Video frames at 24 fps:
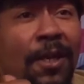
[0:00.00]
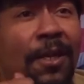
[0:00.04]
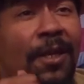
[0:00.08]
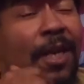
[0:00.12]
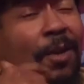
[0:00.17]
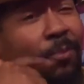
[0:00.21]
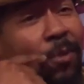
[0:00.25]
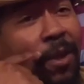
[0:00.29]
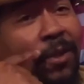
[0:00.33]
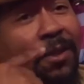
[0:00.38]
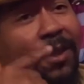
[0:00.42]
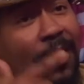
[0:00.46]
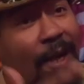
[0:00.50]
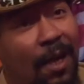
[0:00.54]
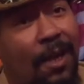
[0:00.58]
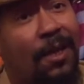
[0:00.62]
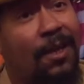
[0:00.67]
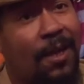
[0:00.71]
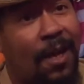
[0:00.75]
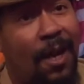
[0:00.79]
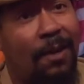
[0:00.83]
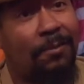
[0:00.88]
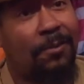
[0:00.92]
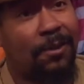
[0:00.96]
They bought the
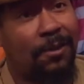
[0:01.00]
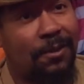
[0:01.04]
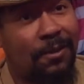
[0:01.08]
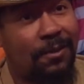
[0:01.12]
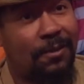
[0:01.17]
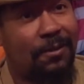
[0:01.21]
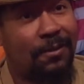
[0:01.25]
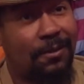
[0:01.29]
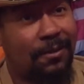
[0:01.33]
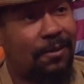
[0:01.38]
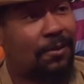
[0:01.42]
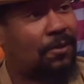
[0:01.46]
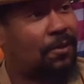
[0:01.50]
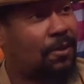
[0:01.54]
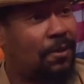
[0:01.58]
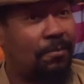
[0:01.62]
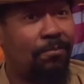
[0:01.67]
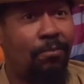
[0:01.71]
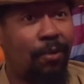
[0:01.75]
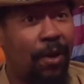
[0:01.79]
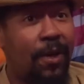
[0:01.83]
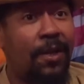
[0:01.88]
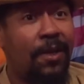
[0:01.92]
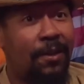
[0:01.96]
helicopters to
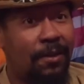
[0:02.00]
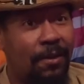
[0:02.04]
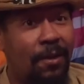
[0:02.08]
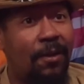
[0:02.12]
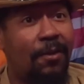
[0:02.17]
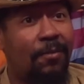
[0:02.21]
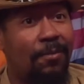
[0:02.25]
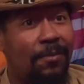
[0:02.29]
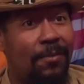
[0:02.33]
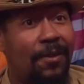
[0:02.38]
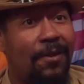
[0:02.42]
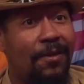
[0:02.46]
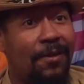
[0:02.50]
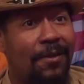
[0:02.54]
break it up.